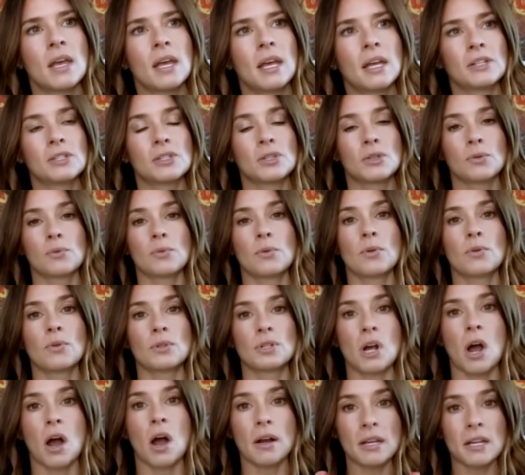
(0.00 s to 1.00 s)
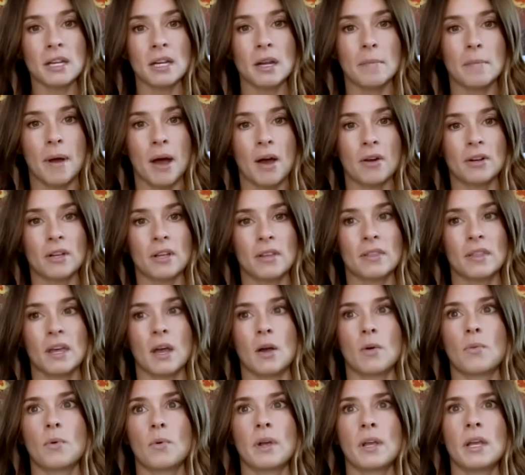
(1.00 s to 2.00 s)
it's through talking about it
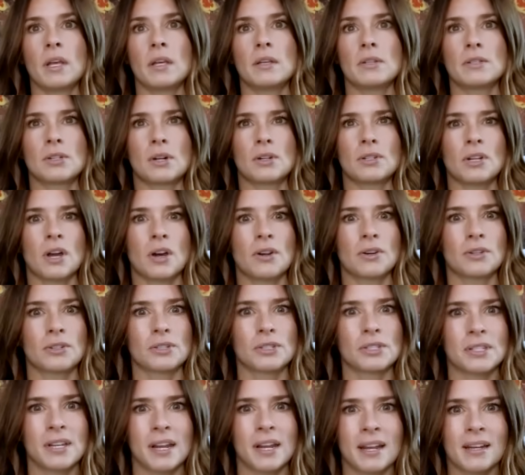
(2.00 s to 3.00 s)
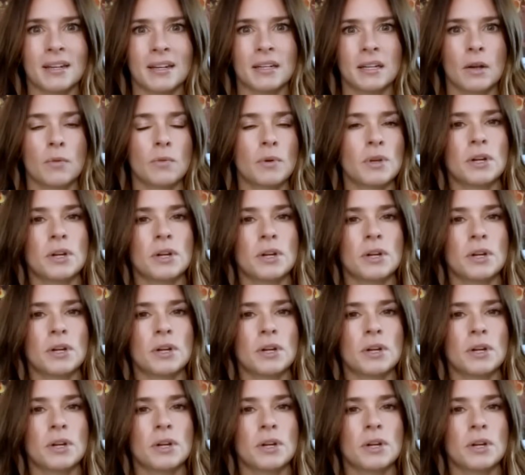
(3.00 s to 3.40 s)
that we start to understand it.